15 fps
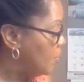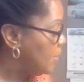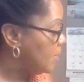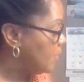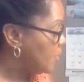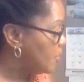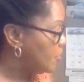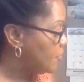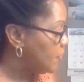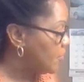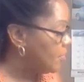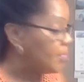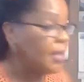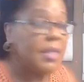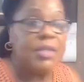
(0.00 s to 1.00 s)
we learned
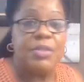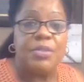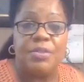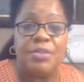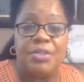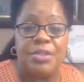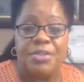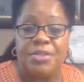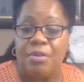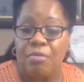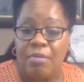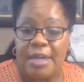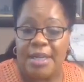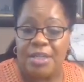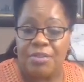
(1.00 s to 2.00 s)
from just the
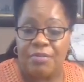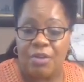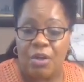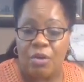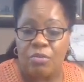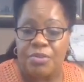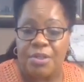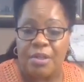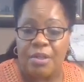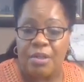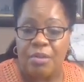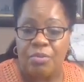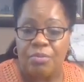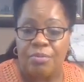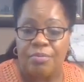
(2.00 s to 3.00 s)
range of codes
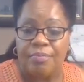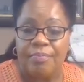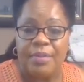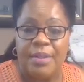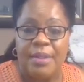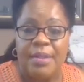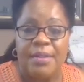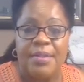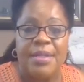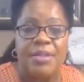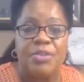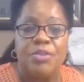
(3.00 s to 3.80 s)
alone that